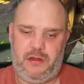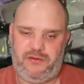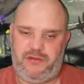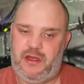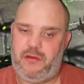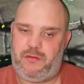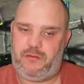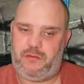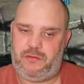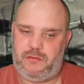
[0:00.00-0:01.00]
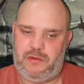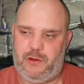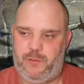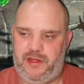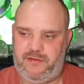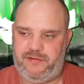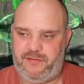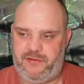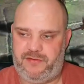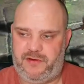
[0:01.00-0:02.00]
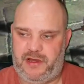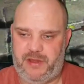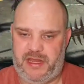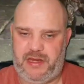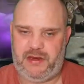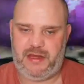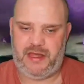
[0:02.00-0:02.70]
So a little bit of the fight at the beginning, and